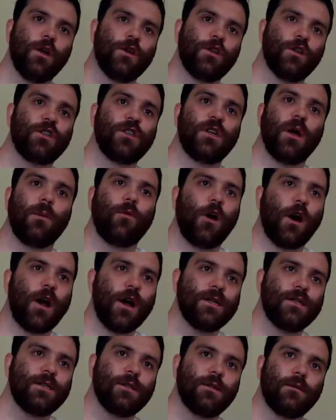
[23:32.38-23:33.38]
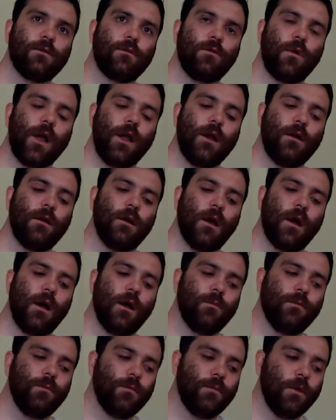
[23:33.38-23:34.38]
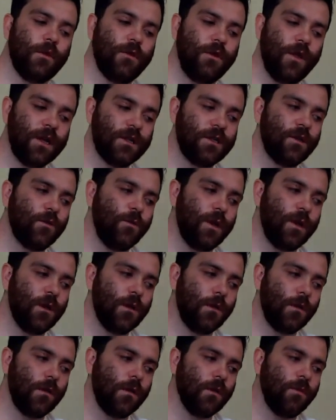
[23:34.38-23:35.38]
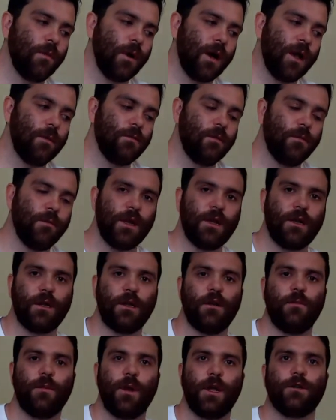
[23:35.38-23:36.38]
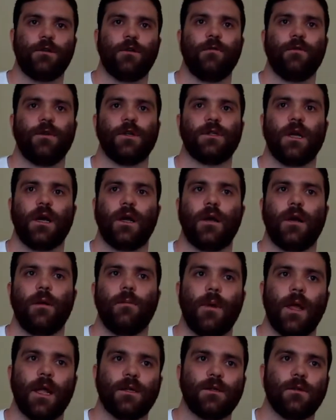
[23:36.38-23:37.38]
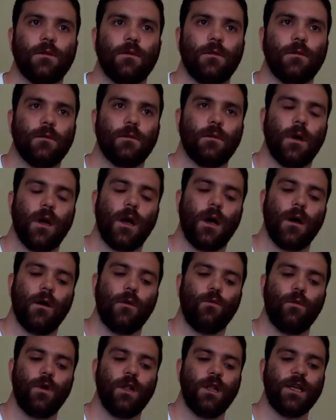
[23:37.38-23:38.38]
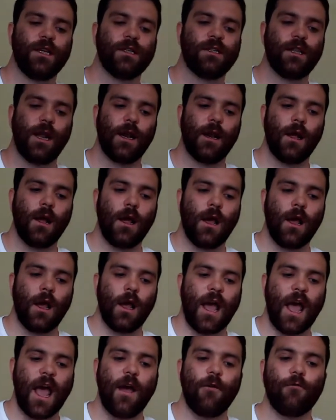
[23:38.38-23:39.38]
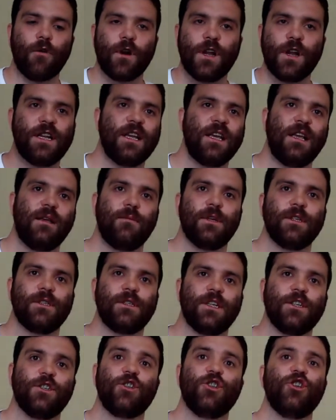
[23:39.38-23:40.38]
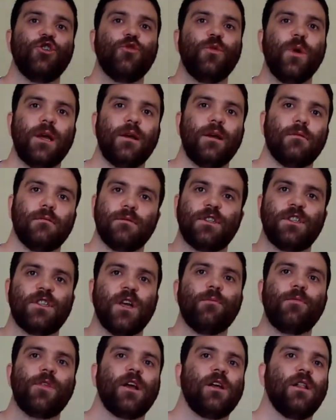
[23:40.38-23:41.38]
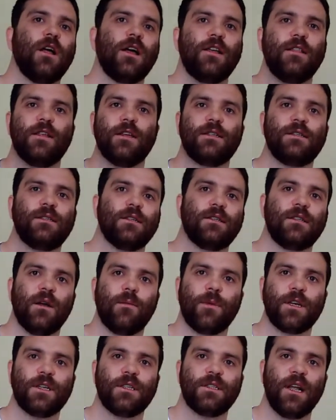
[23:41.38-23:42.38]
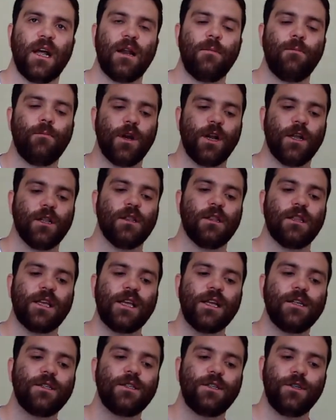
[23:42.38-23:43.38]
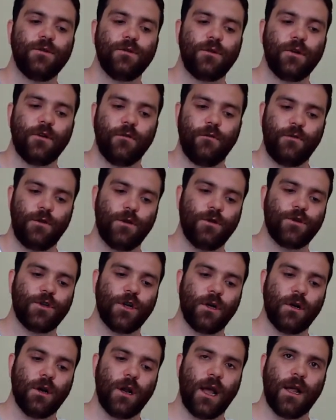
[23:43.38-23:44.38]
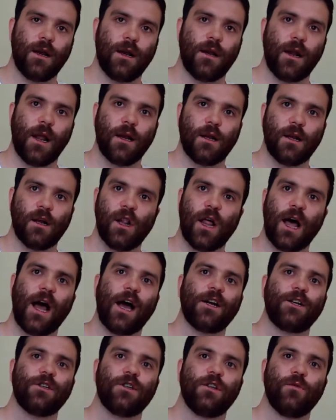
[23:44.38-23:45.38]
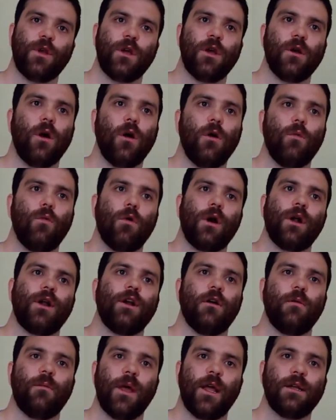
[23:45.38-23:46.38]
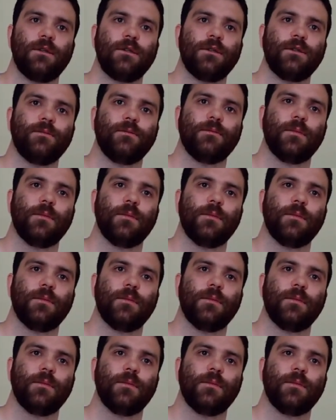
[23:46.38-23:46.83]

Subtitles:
summarize, right, the things that we learned by implementing domain-driven design at MANTL really is that every team is doing something like this to some extent, but it leads to confusion and clash that we call warning domains.